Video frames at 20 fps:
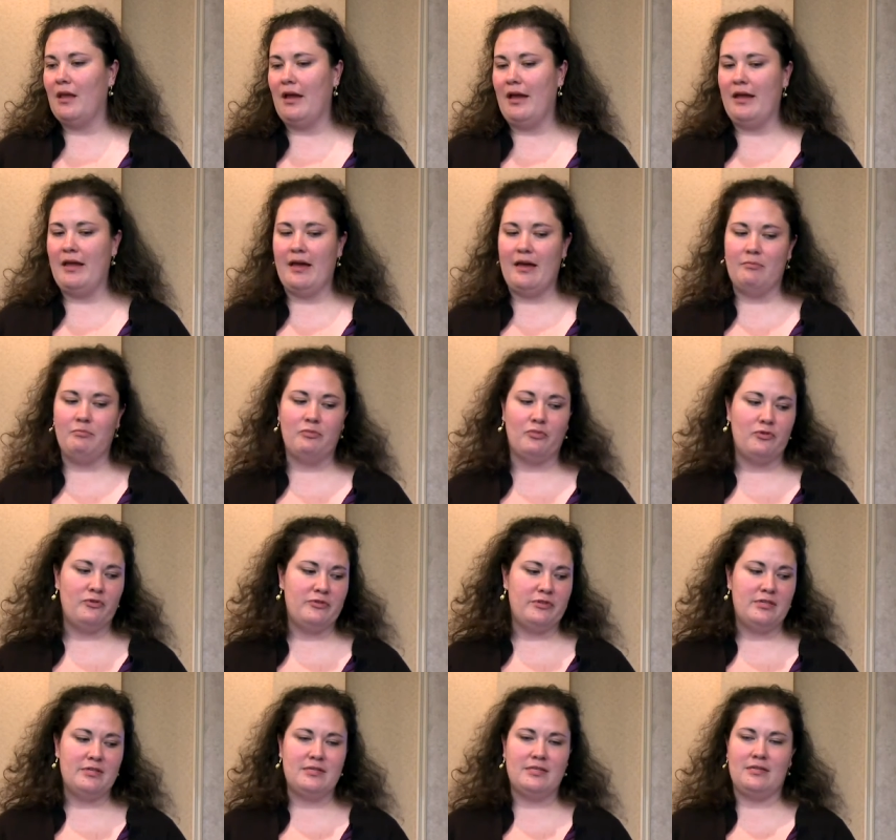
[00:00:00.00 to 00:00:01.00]
I had
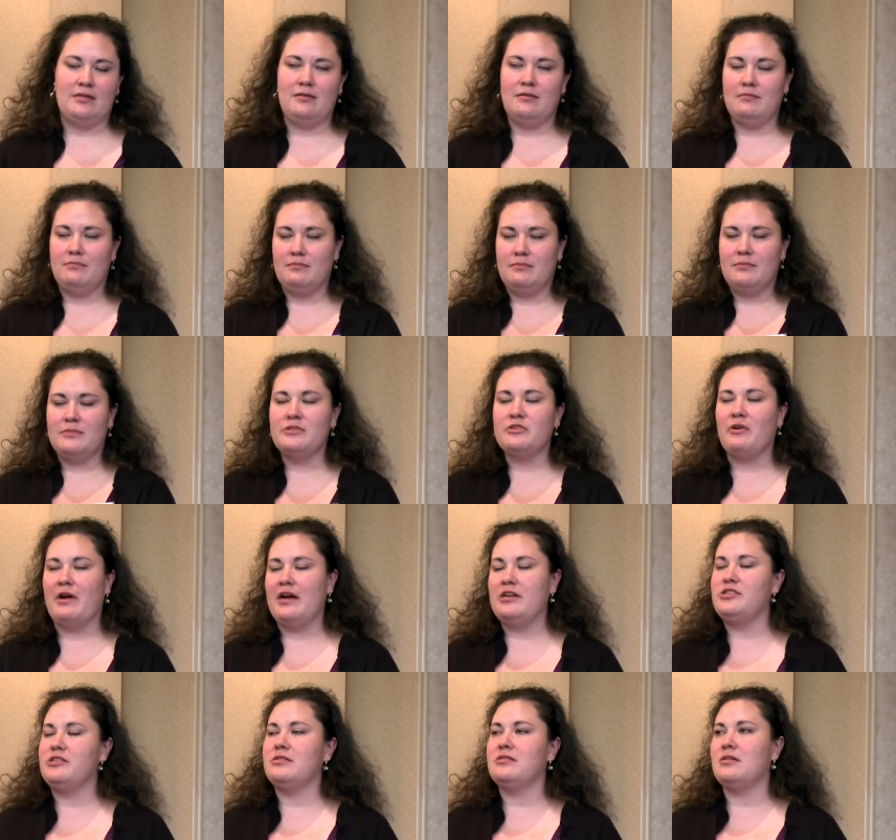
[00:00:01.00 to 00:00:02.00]
bruises and
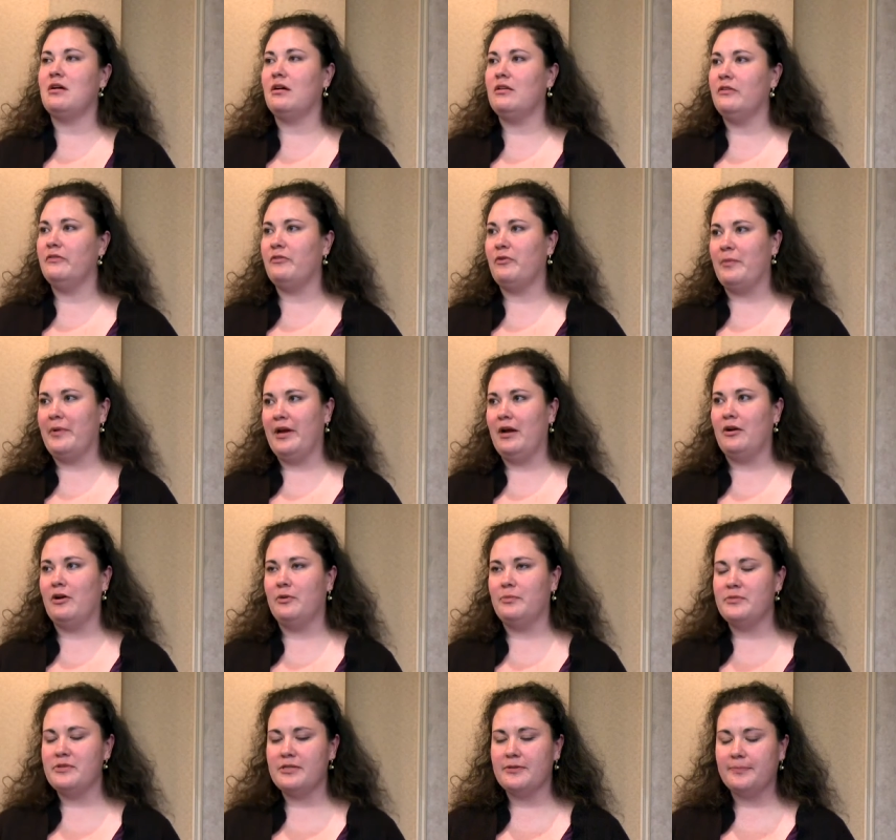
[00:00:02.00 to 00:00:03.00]
scratches all over my
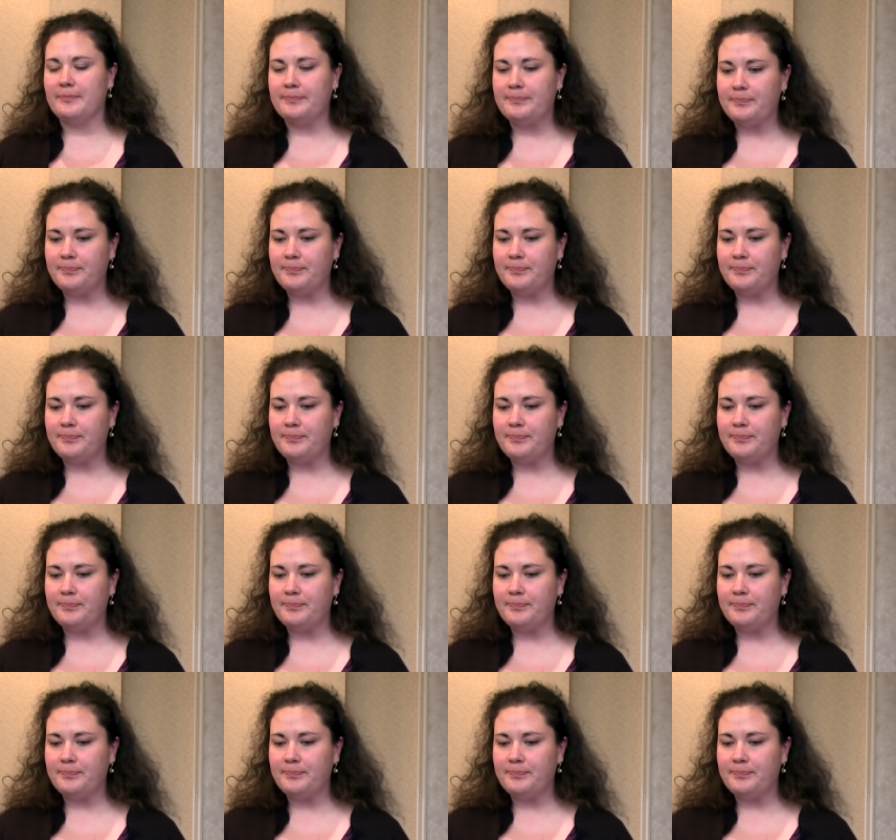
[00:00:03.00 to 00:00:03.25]
arms.